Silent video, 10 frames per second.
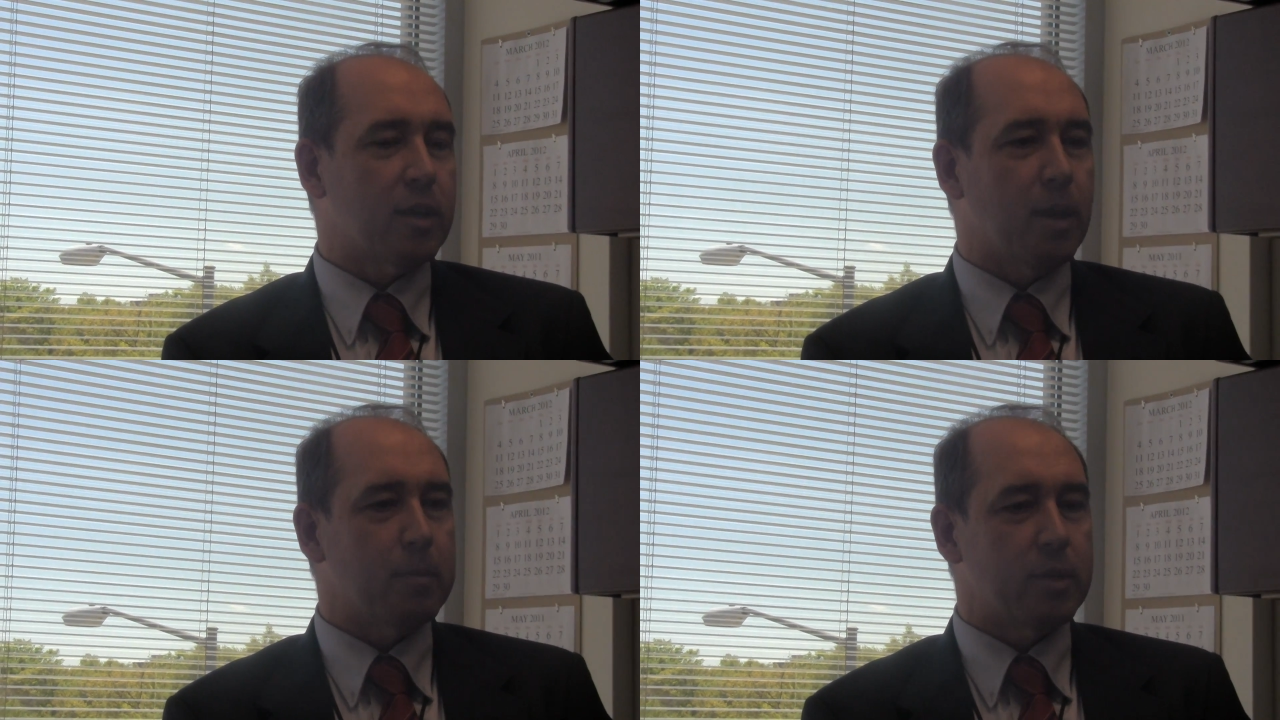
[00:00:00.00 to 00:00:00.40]

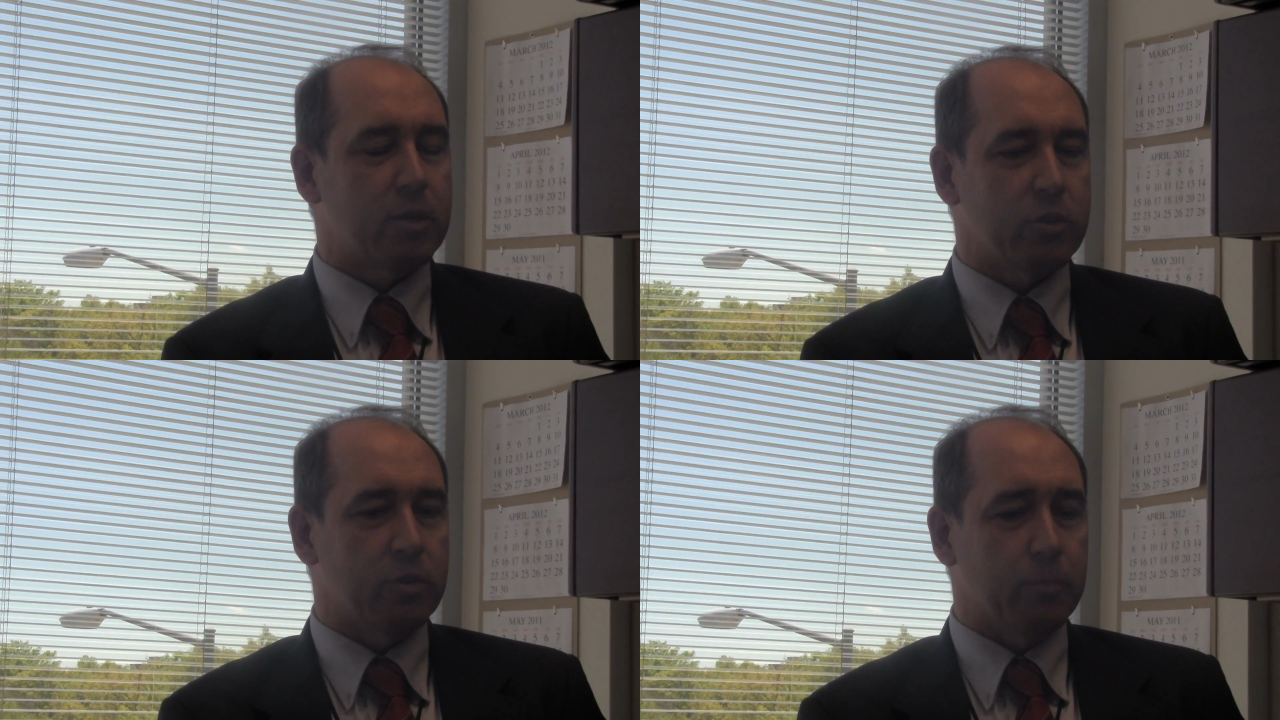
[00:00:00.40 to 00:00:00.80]

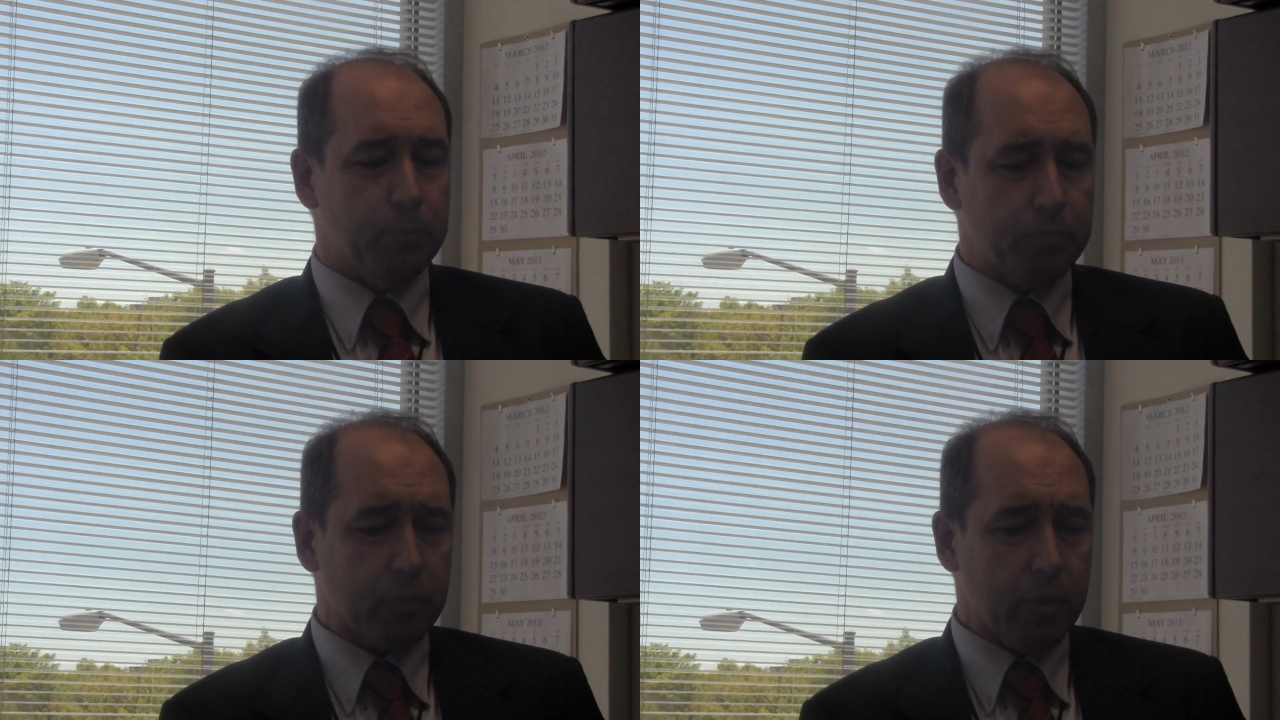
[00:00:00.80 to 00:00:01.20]
competition.
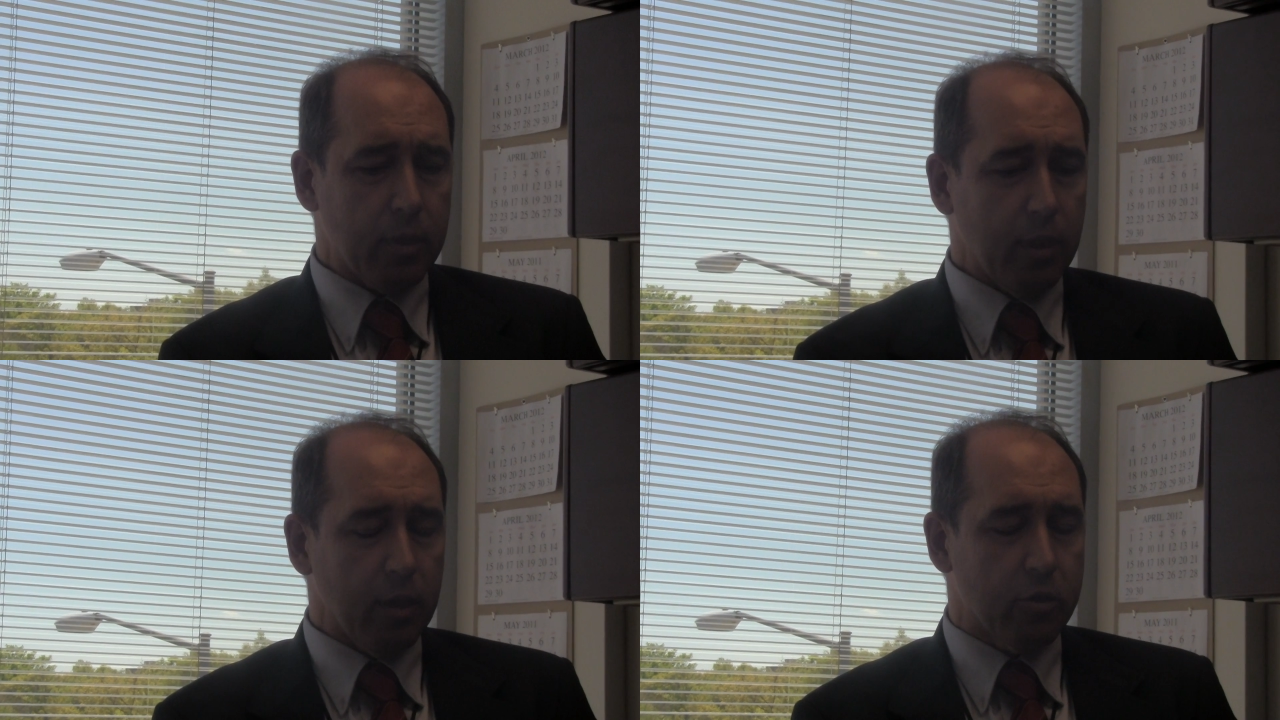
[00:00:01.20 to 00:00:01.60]

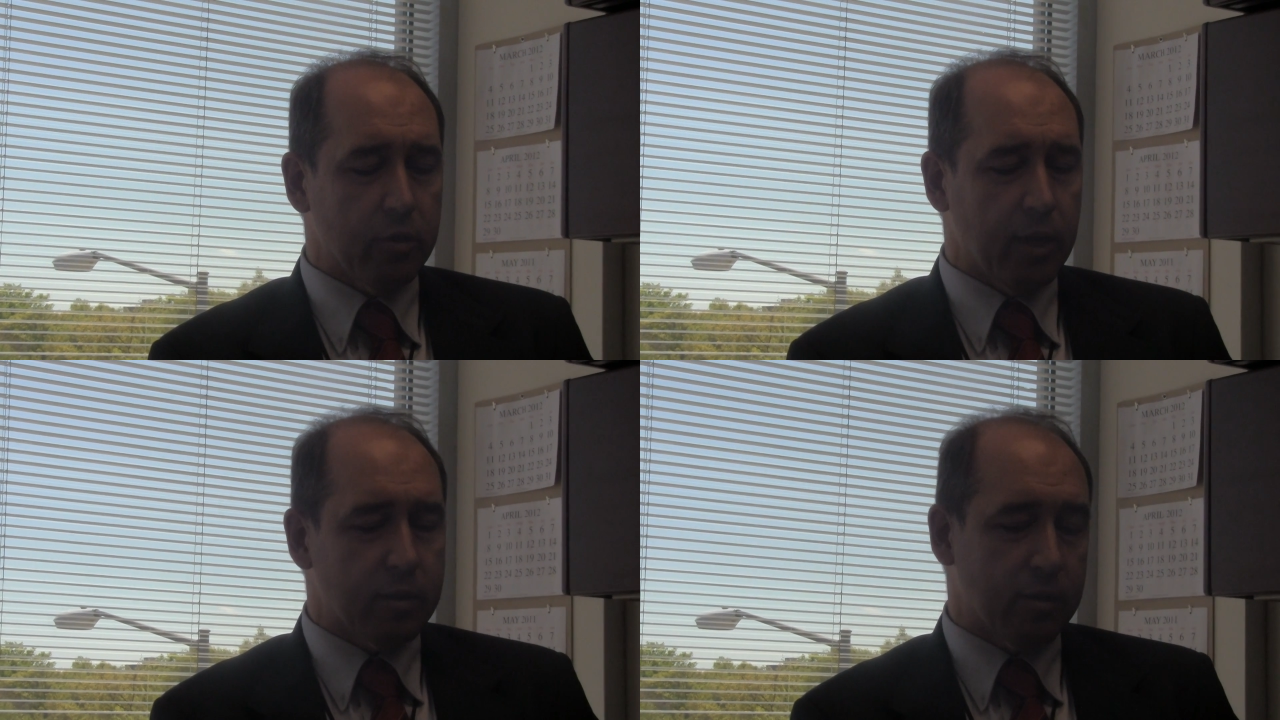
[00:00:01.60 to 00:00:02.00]
So
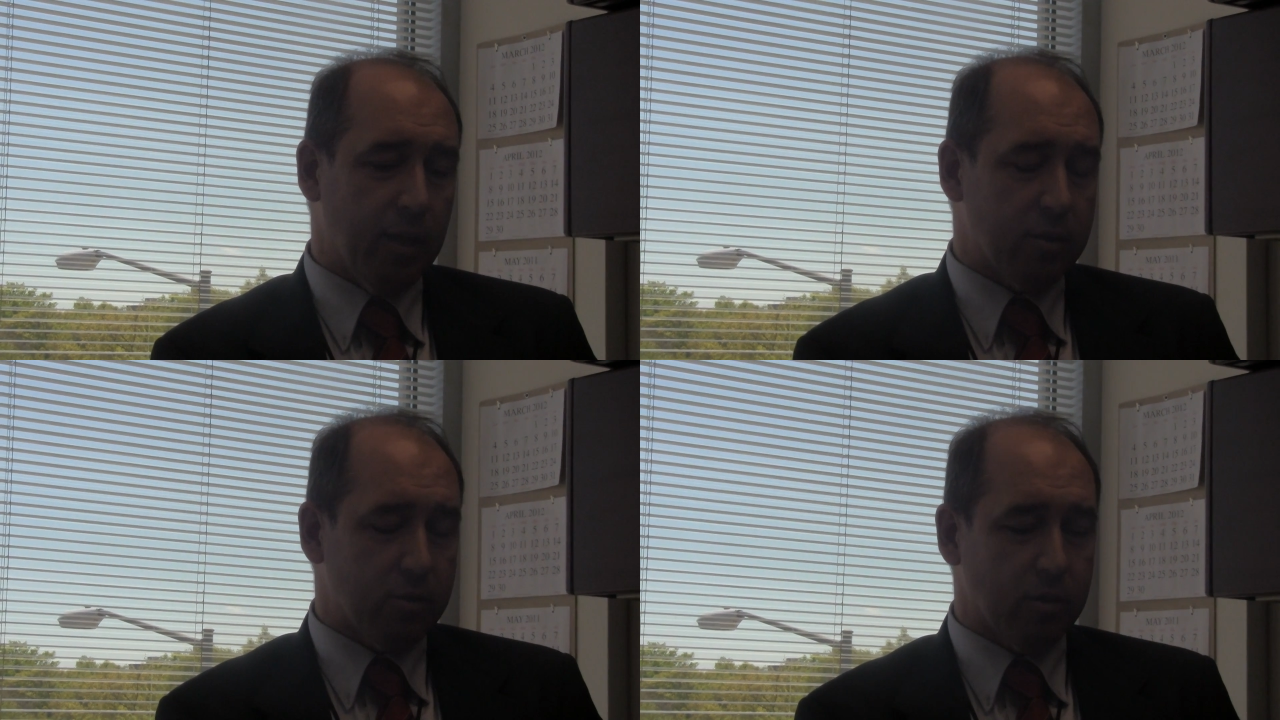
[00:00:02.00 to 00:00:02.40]

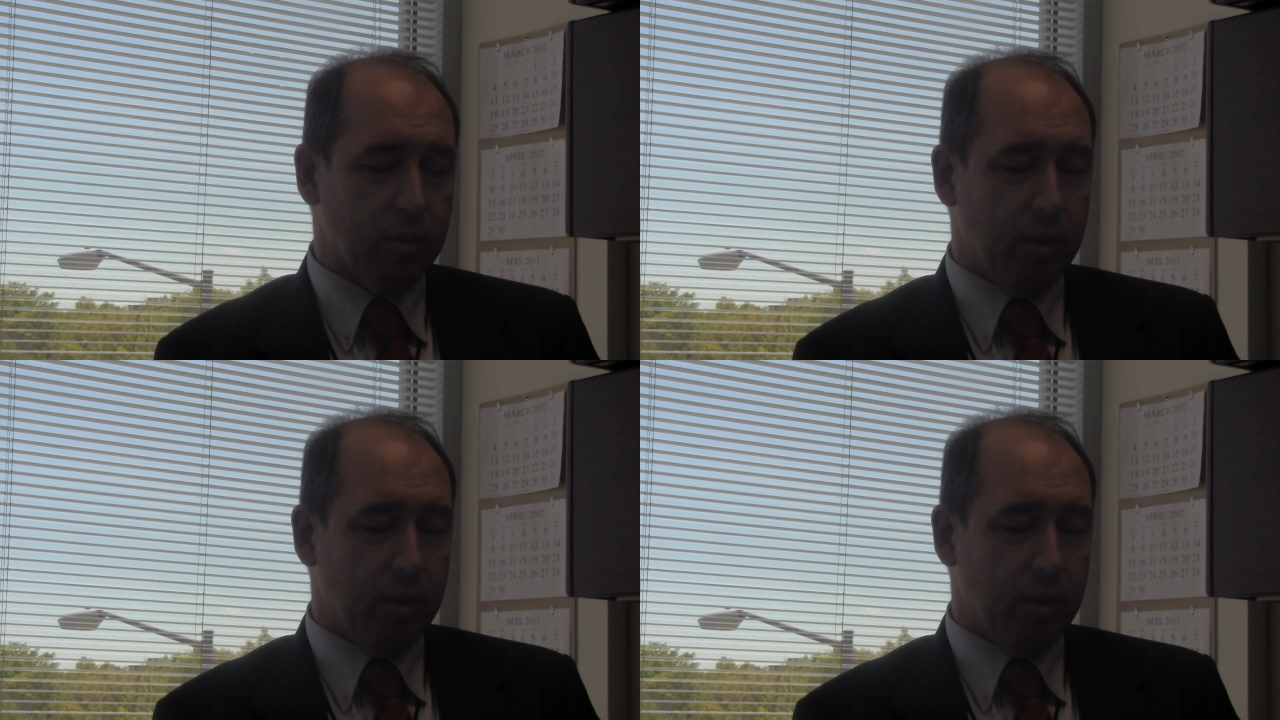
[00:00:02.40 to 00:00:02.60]
that's